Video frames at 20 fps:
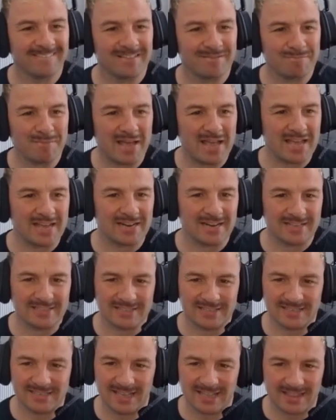Man, let's
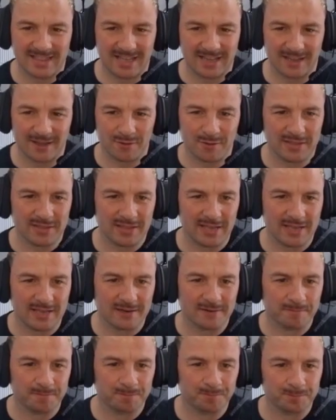just get that going
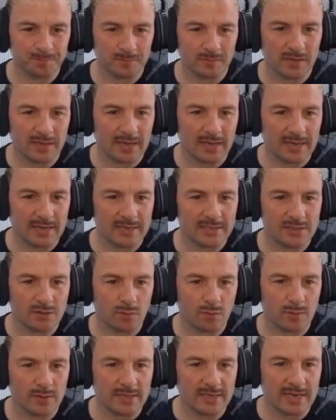then. Okay, so
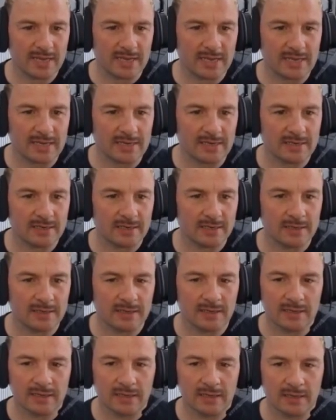we need,
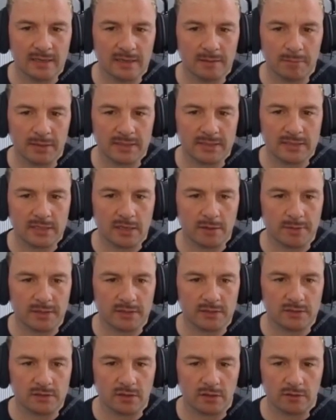please tell me
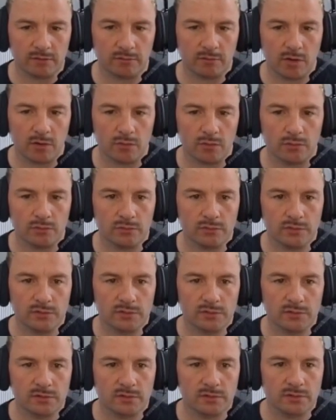it's not the
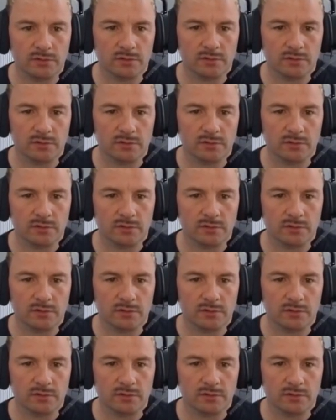roads.